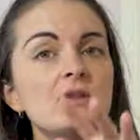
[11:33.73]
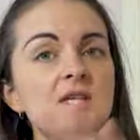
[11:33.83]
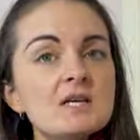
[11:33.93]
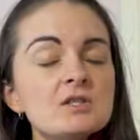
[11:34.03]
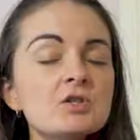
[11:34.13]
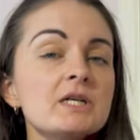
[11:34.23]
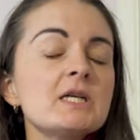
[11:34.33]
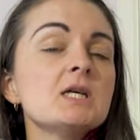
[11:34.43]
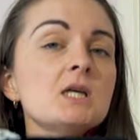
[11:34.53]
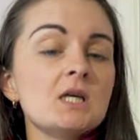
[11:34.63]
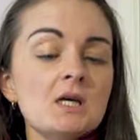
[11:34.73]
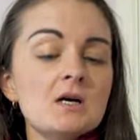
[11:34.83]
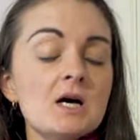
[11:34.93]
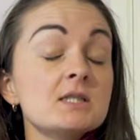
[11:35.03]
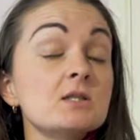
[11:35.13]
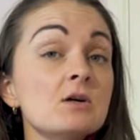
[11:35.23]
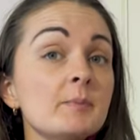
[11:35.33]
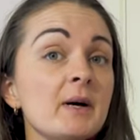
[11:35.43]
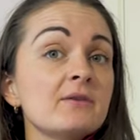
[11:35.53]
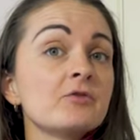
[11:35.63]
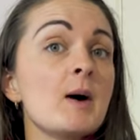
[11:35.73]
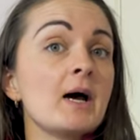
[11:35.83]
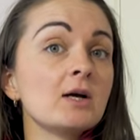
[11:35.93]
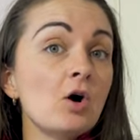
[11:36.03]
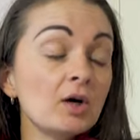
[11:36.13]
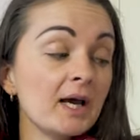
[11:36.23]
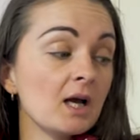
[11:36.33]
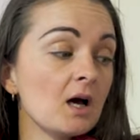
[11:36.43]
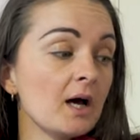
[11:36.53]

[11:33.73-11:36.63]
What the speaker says: These three here I did not buy from Iconic.